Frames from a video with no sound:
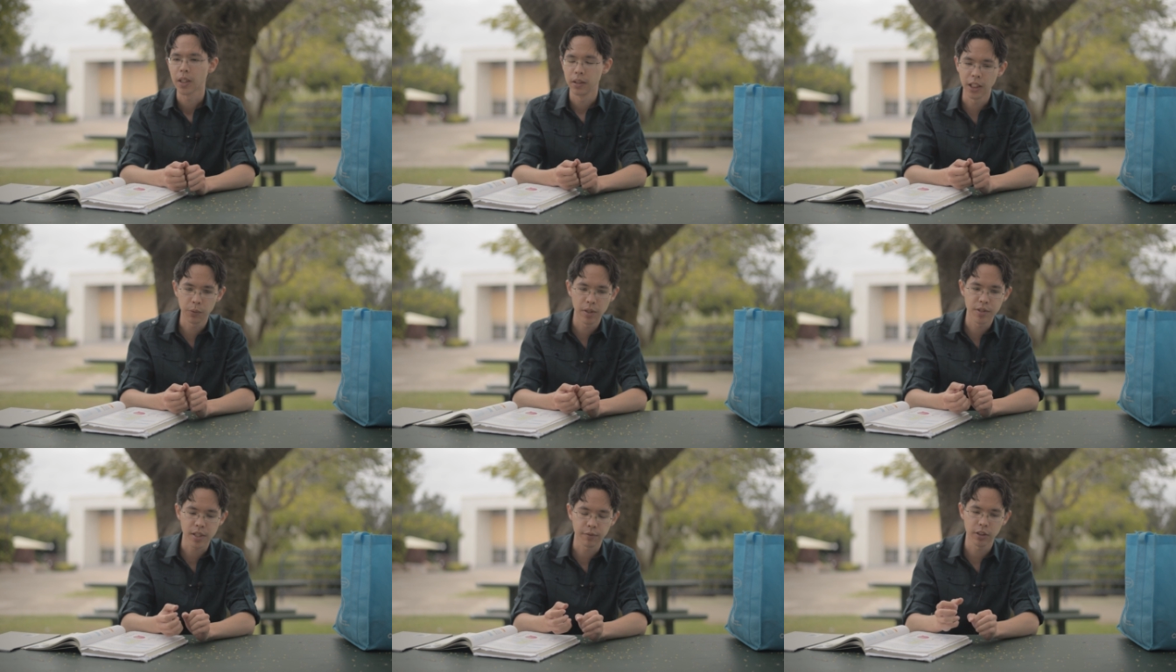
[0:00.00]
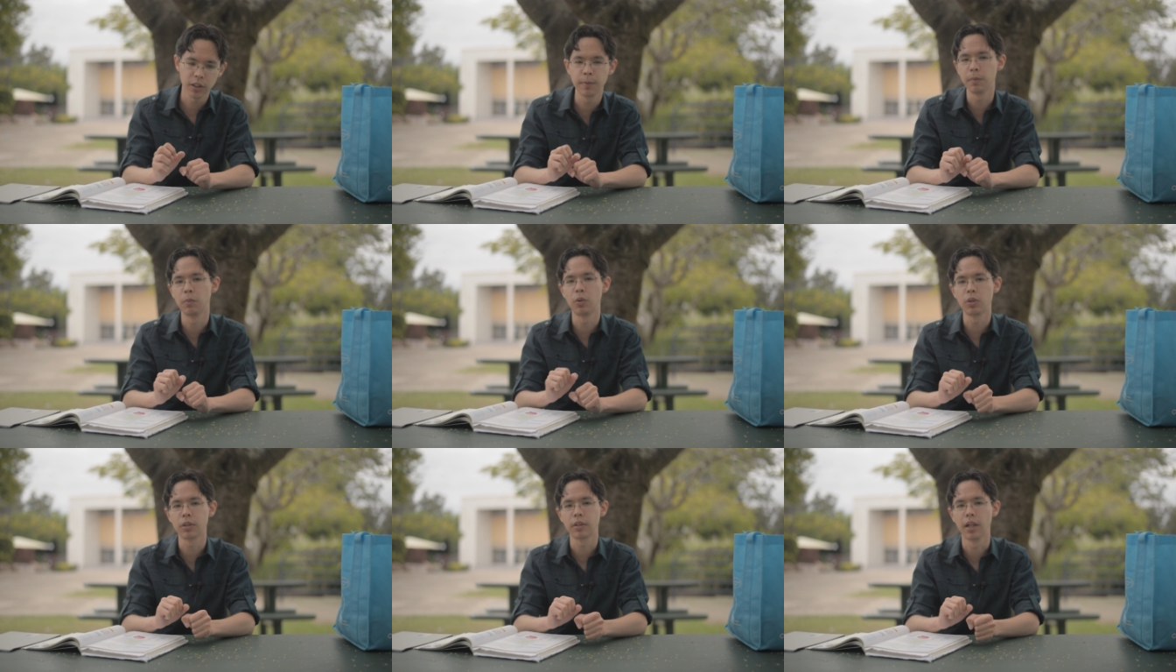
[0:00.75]
Liquids have a little bit
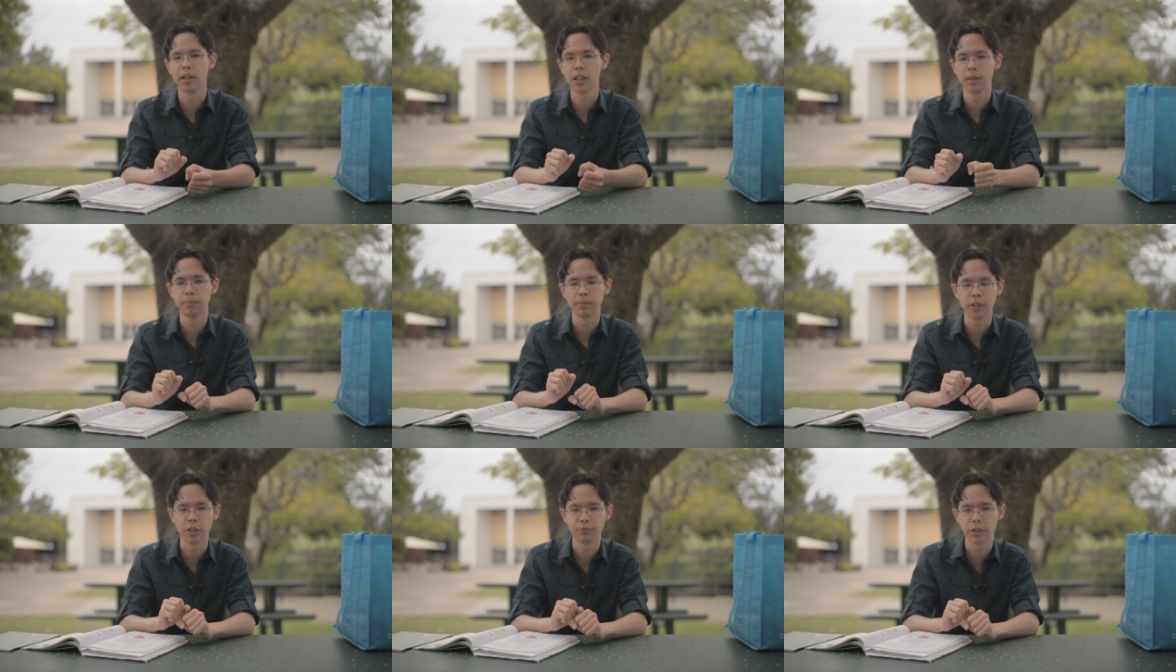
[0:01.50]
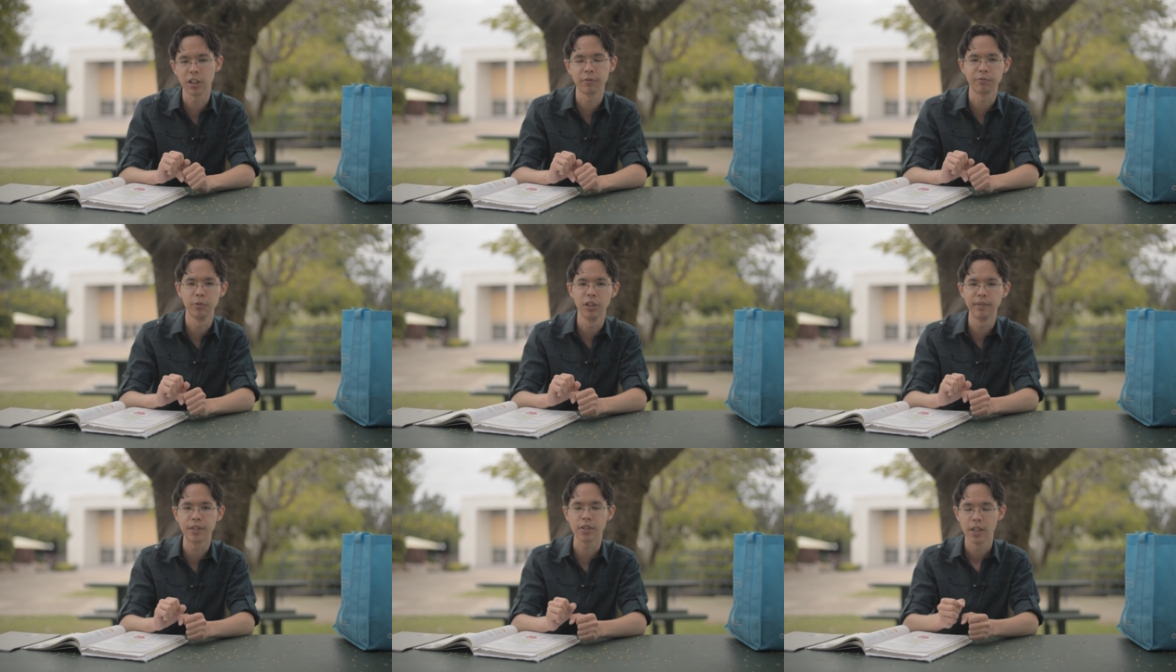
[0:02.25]
more, you know, freedom of
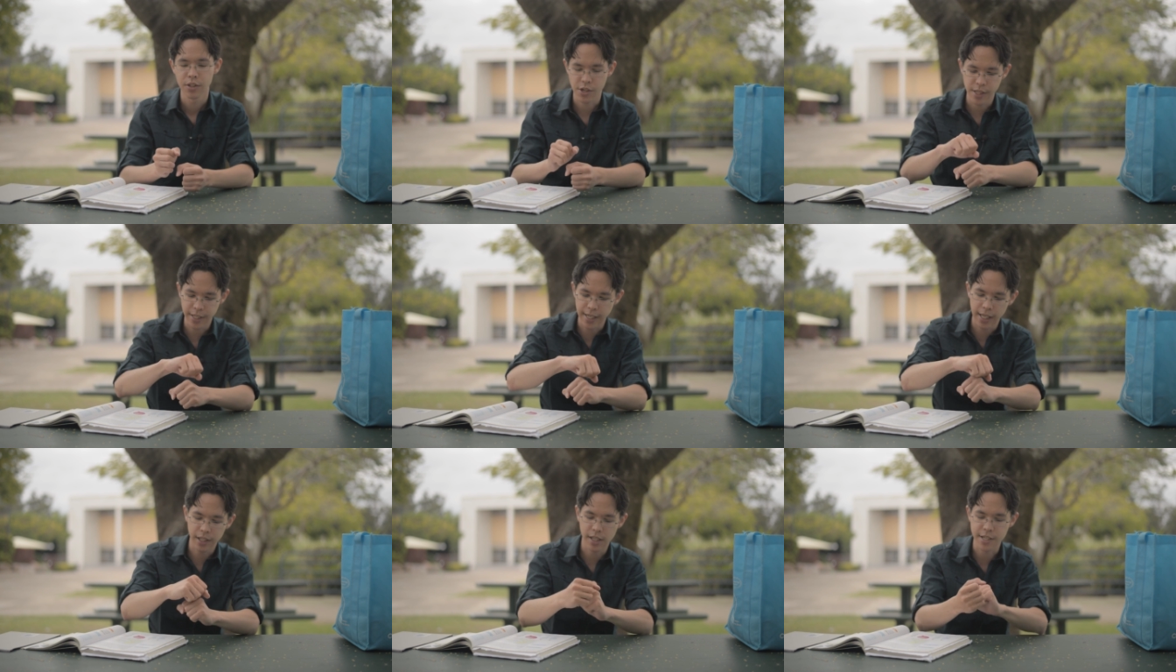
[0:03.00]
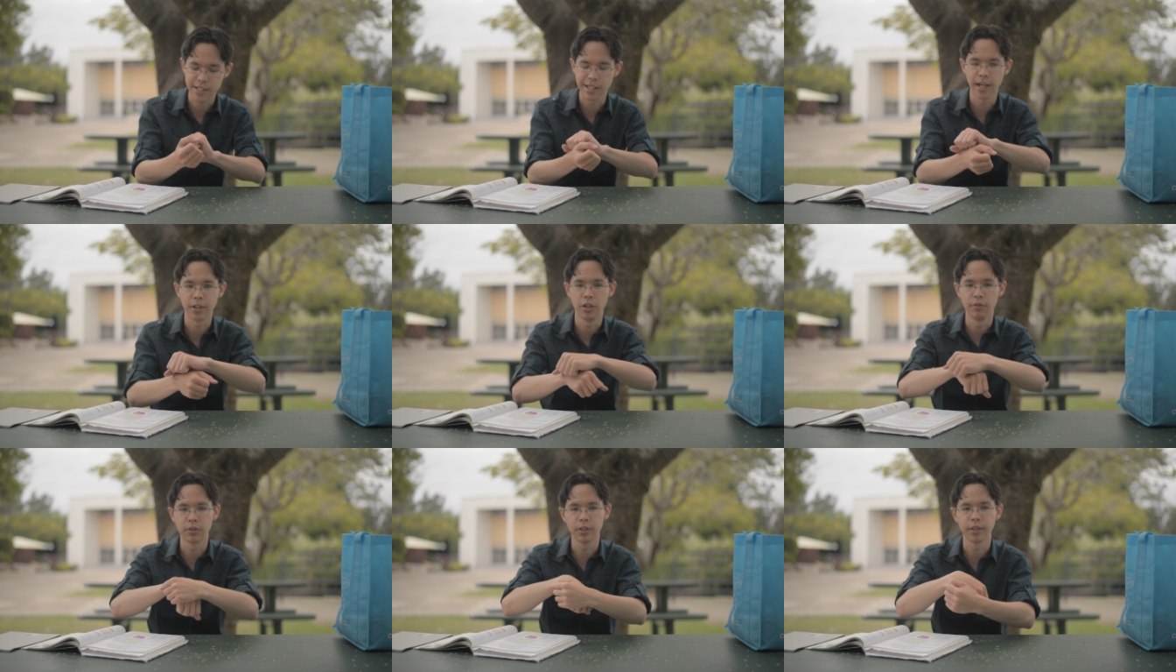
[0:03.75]
movement, so they can kind of slide
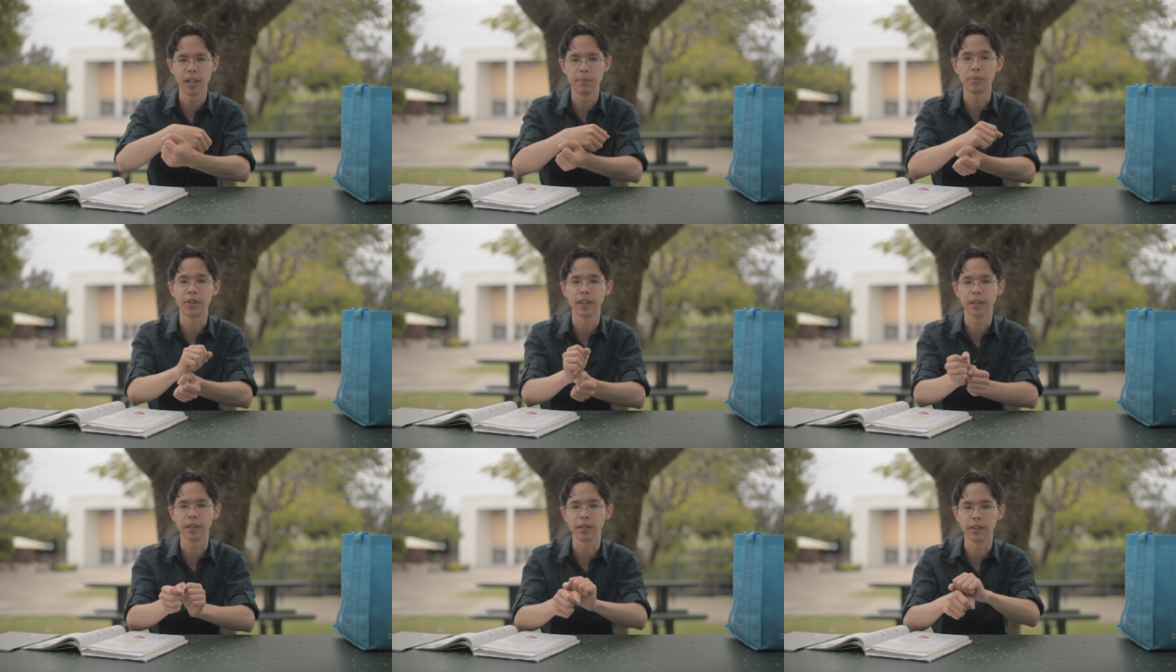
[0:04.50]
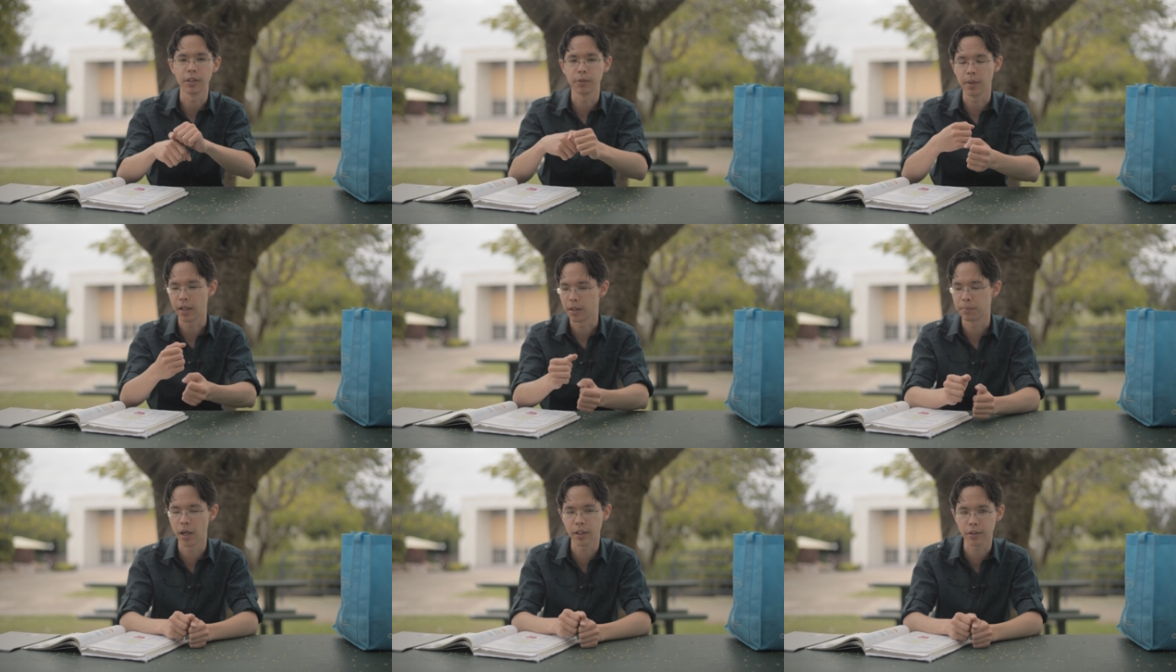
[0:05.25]
over neighboring, you know,
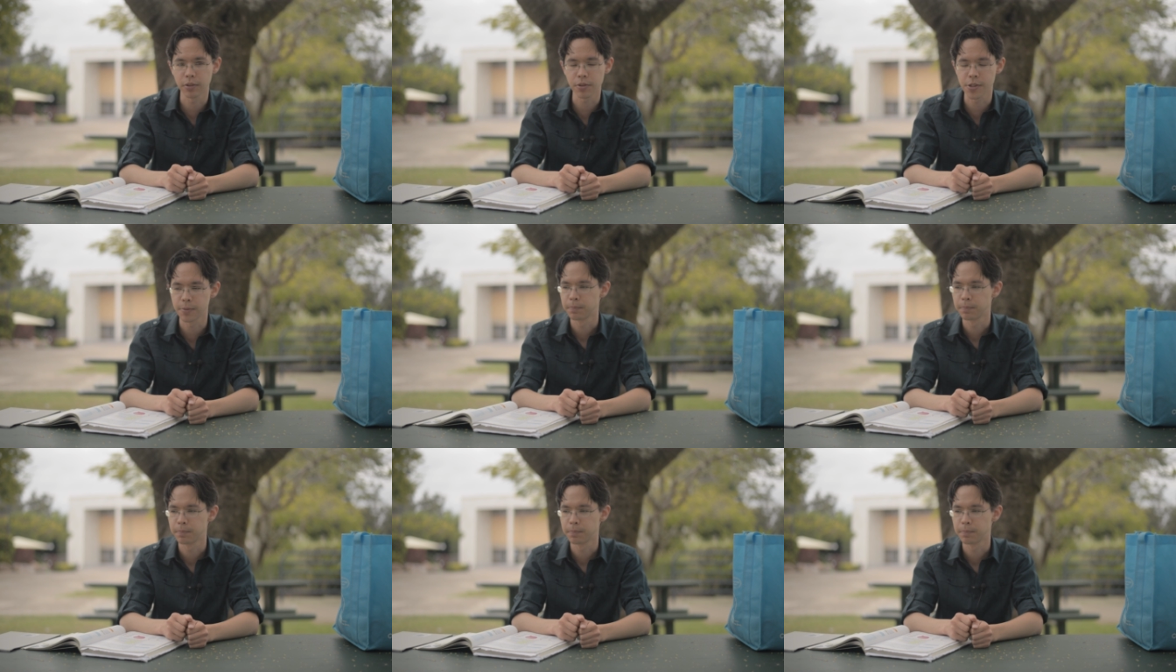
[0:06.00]
particles.